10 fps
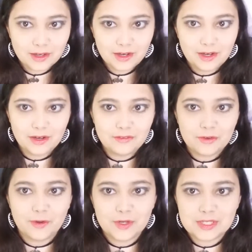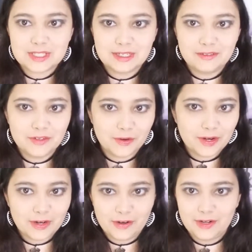Of course, if you're
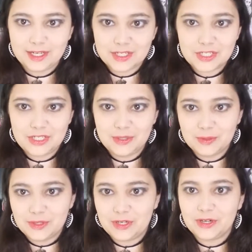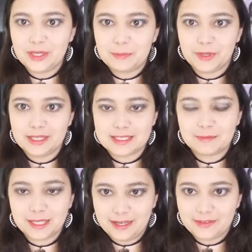an artist, you could print
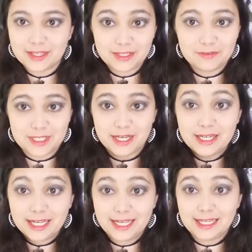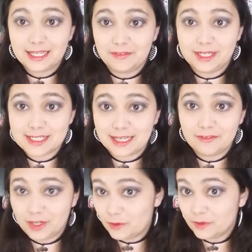something out that you've done and give it as a
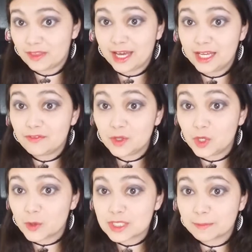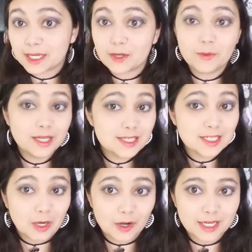gift. Not only that, if you know somebody who is an
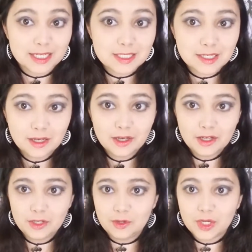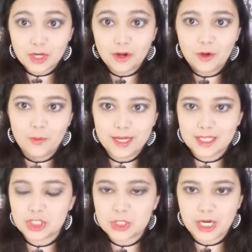artist, you could
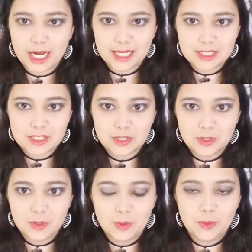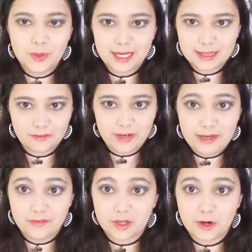always try to get the
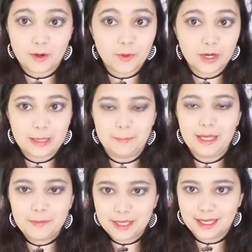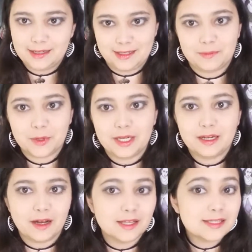file of their artwork and maybe get it
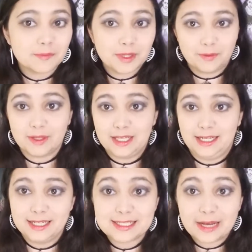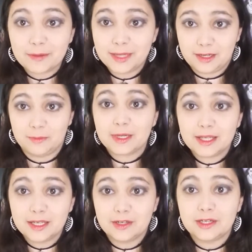printed on something really nice. That would make a
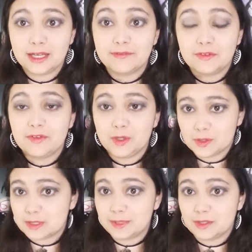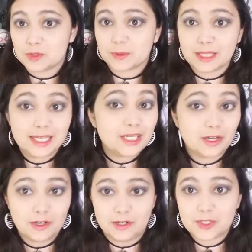really good gift if you know somebody who's really into
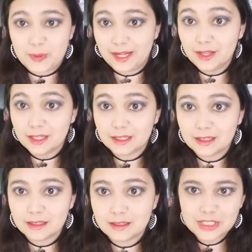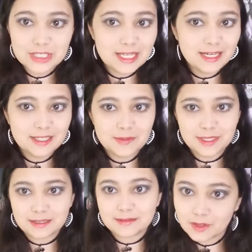art as well. Let's just get into
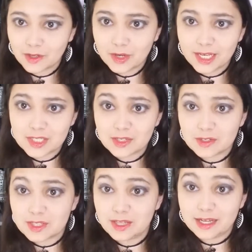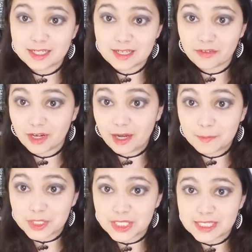it. Okay, so there's a lot of different
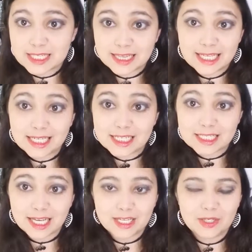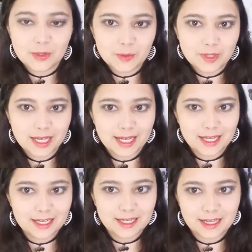options and things that you
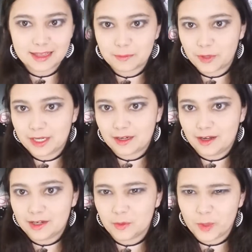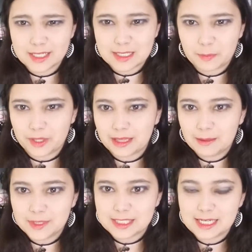can get them printed on and ways to print
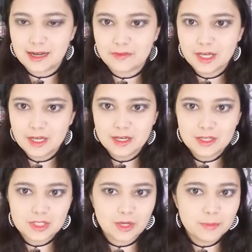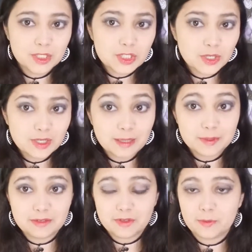them and stuff. So I'm going to show you a
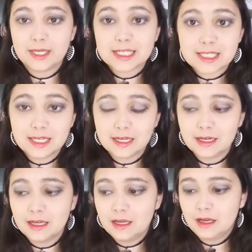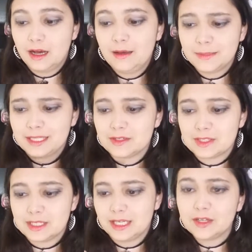couple different ways here. I mean,
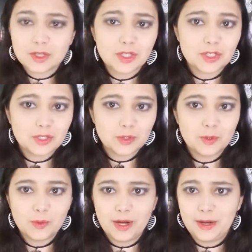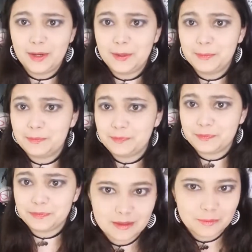there's like, you can do
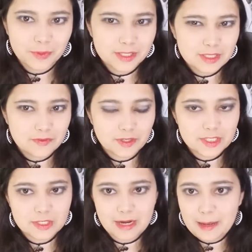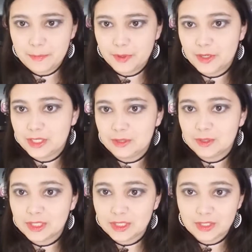prints for a scrapbook, you
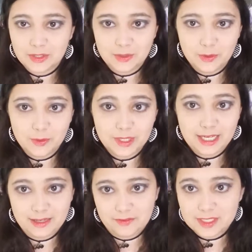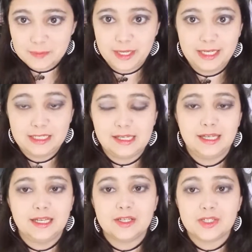can do canvas
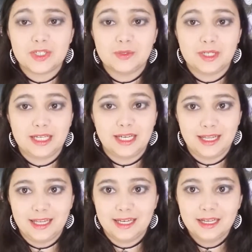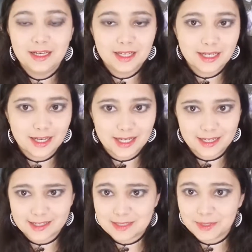paintings, you can get
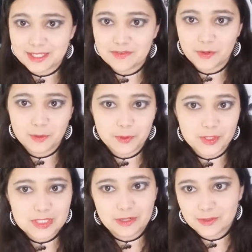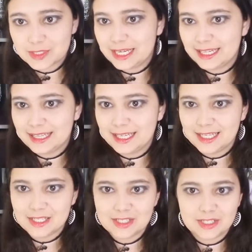customized photo books and all those kind of things.